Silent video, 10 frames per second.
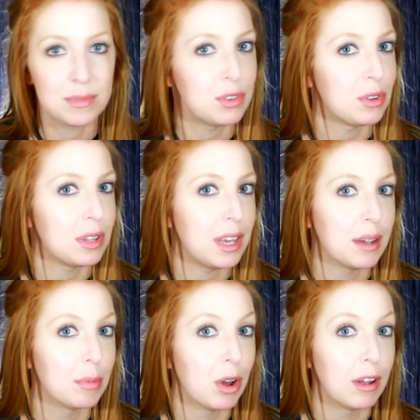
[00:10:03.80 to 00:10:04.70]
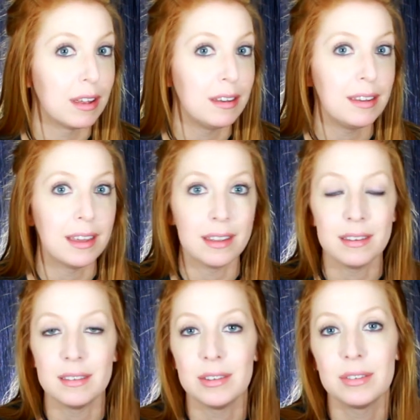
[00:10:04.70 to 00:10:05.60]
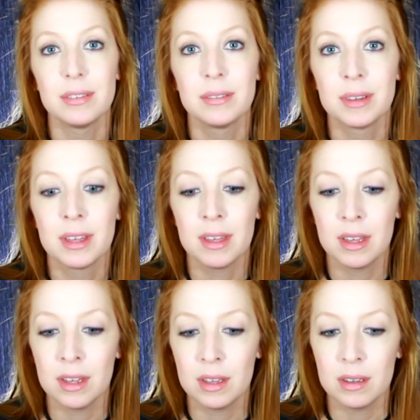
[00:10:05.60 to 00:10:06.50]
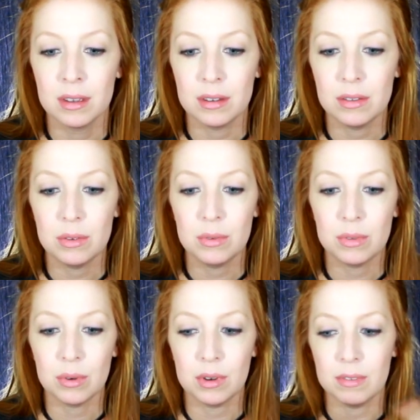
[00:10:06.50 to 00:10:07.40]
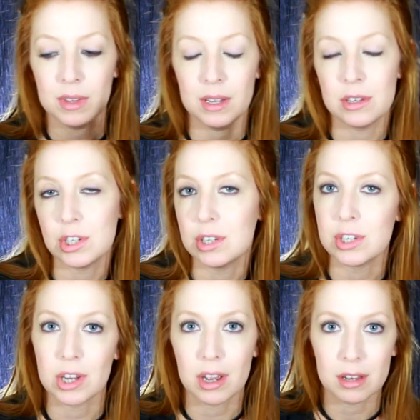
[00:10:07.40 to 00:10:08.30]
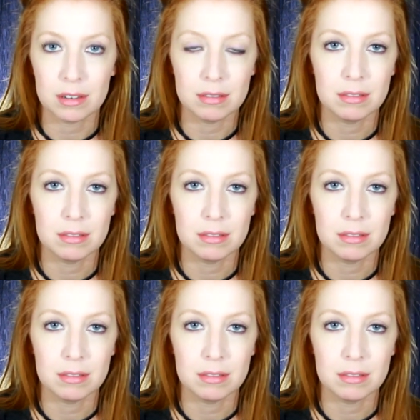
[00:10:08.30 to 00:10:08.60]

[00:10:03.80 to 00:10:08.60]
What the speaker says: turn the camera on and do sort of like a chit-chat